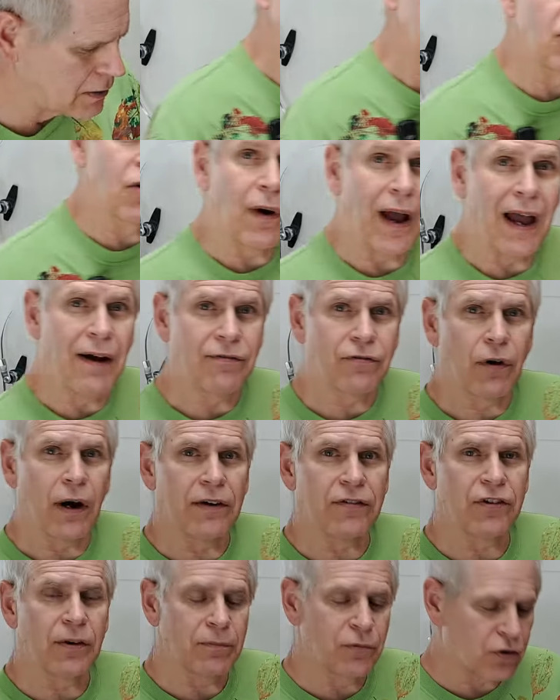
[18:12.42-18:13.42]
so after
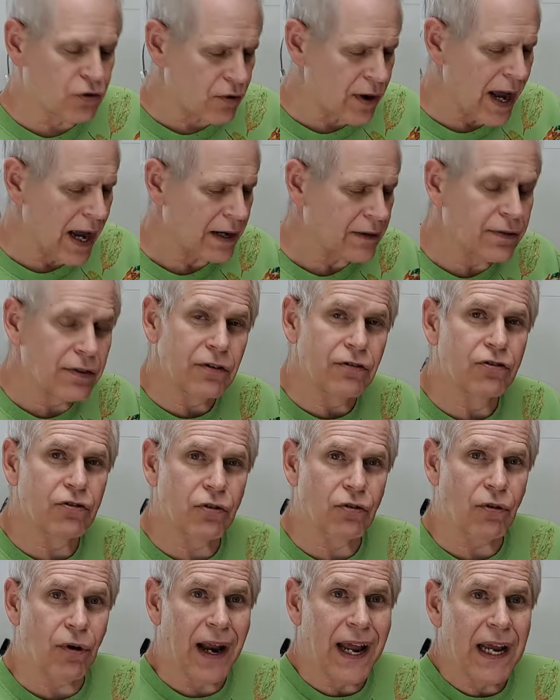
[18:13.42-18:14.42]
I subtract the
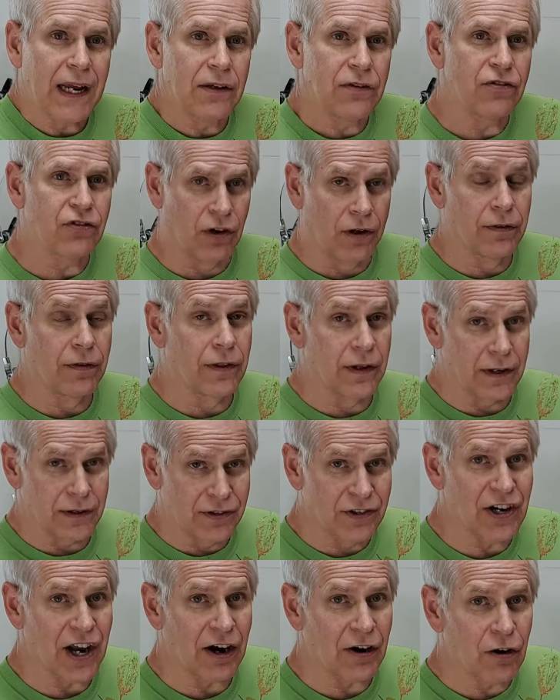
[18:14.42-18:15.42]
trays, the
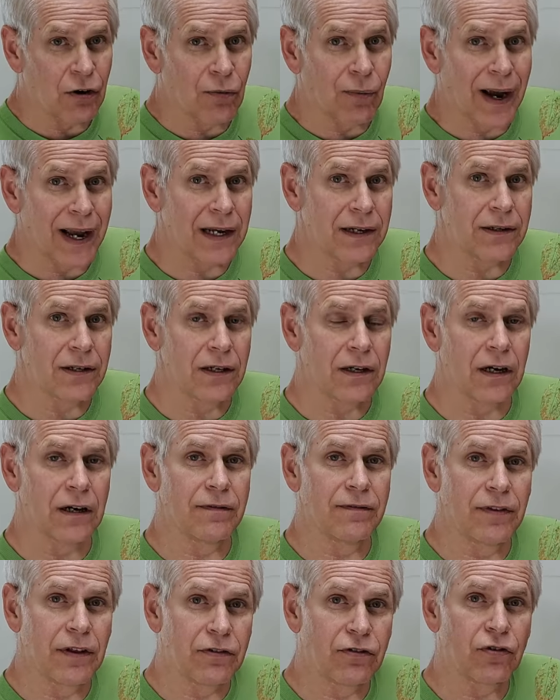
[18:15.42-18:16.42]
teraweight
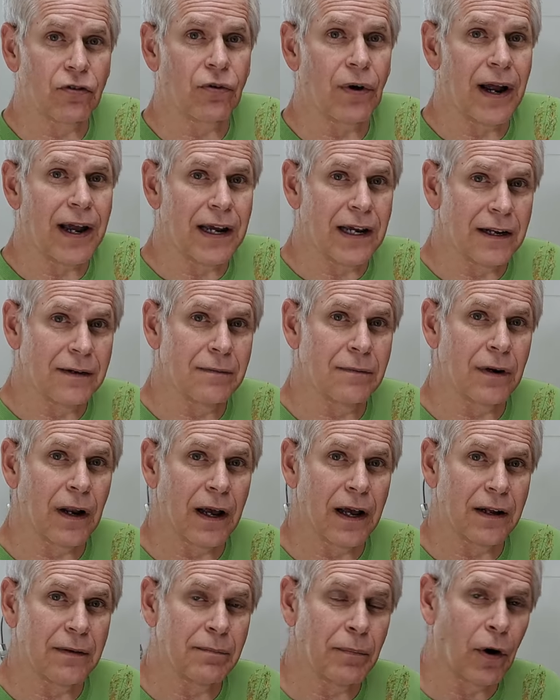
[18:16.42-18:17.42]
of the tray and,
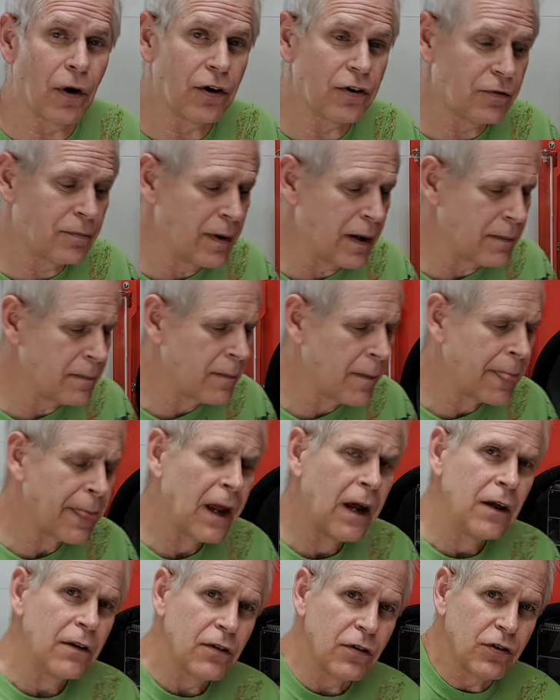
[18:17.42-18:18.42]
and parchment,
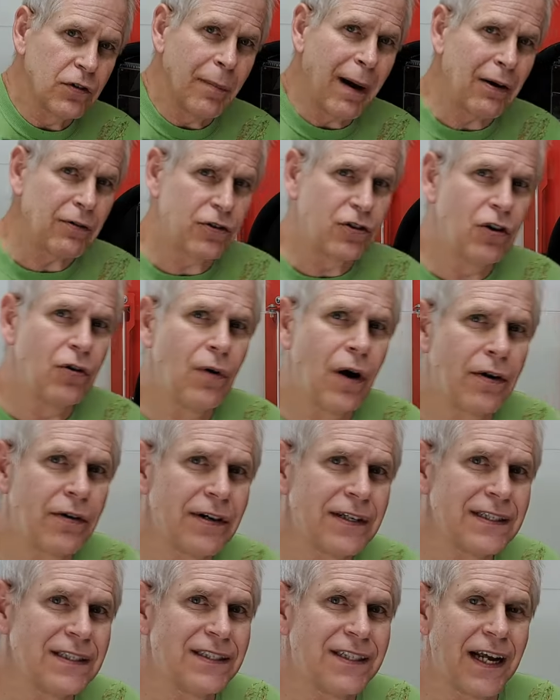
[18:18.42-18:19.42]
there's about two
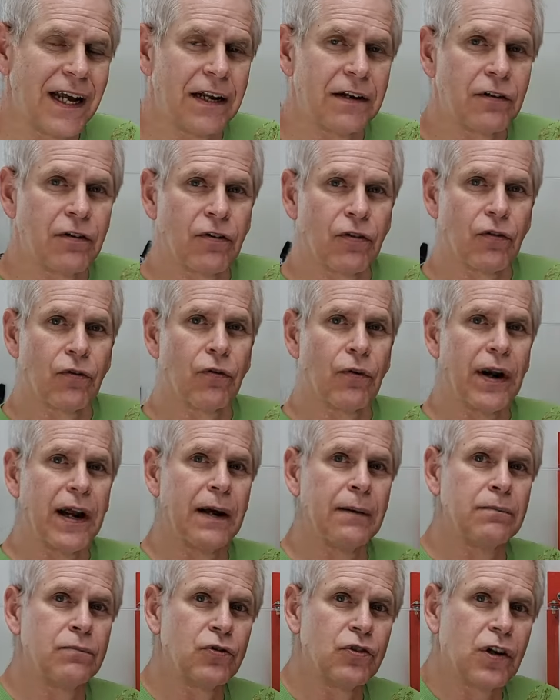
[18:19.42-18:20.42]
hundred ten
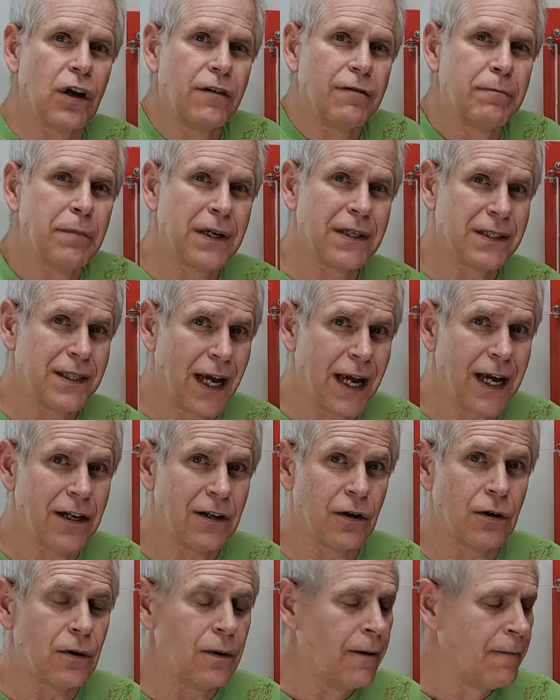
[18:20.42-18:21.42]
grams of
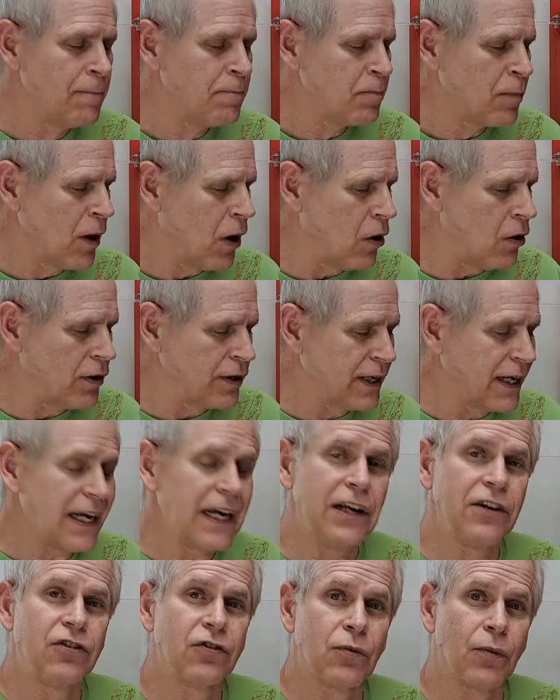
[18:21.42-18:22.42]
potato on
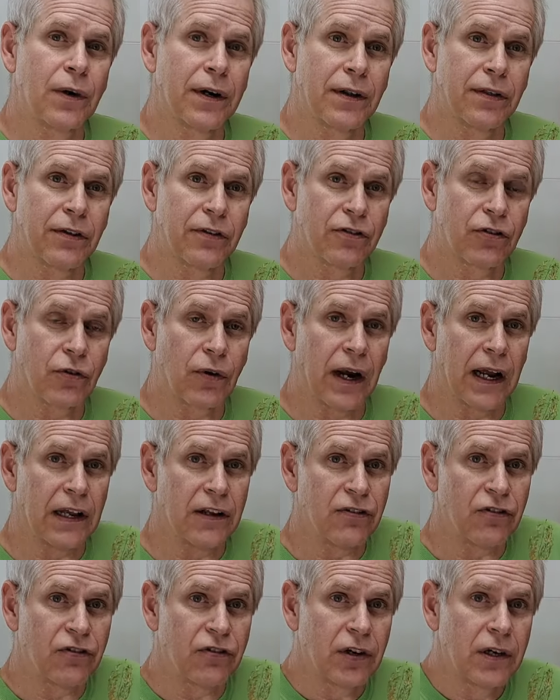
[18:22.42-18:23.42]
each one of the
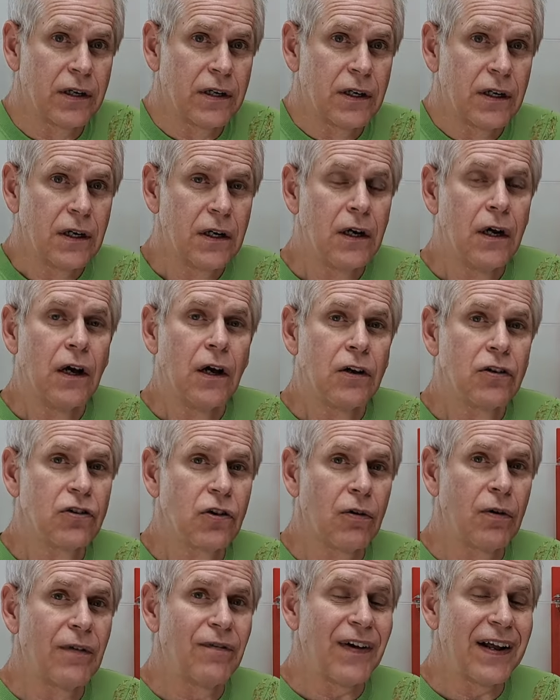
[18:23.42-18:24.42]
trays.
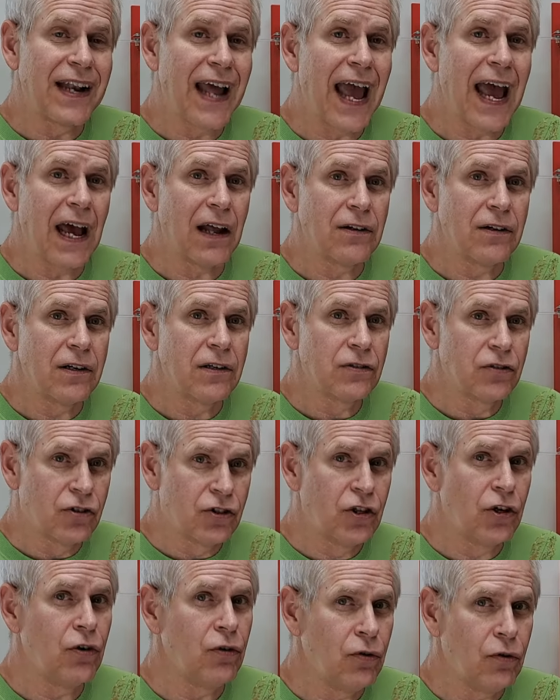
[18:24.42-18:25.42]
So if it had
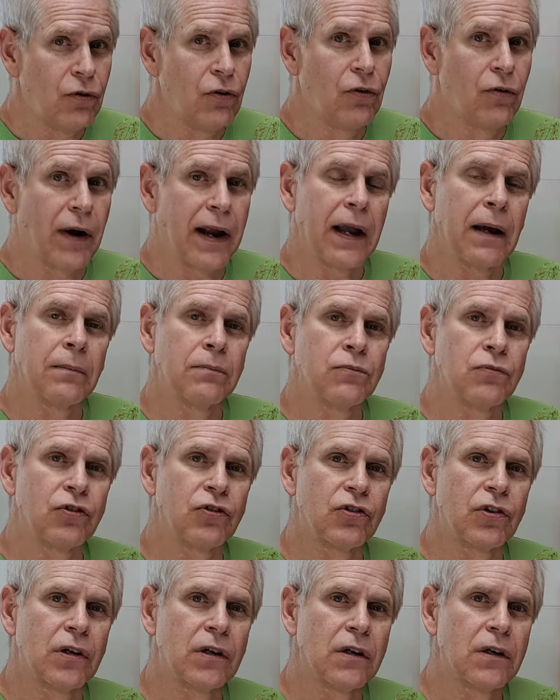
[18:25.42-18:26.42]
two
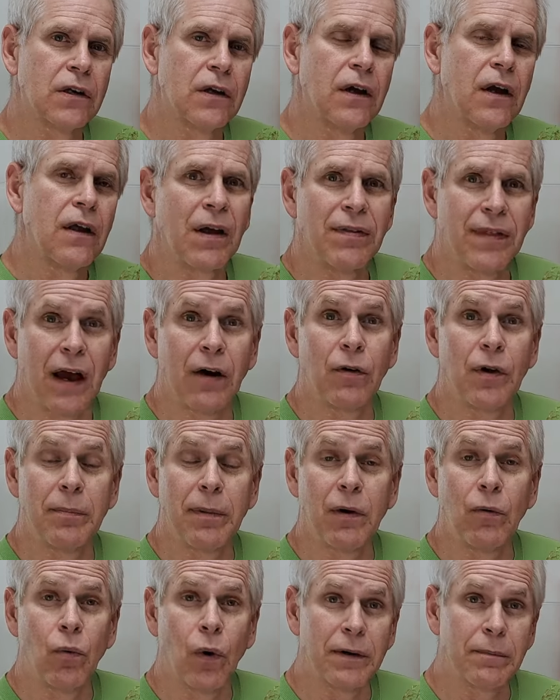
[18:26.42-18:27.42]
grams, that would
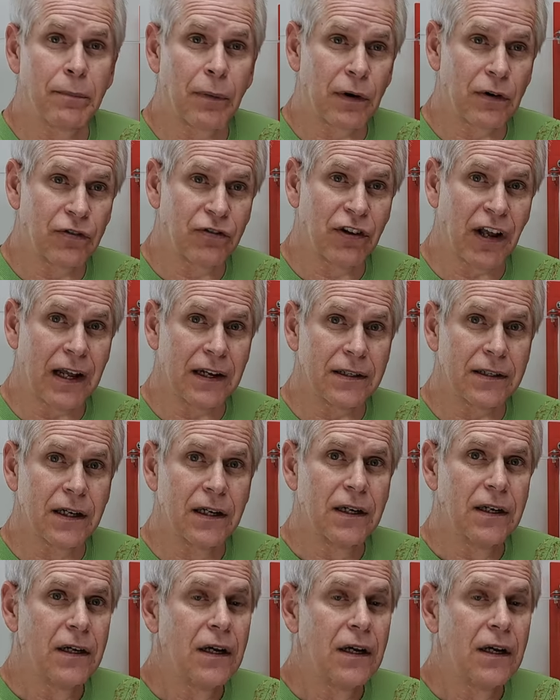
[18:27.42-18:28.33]
be one percent.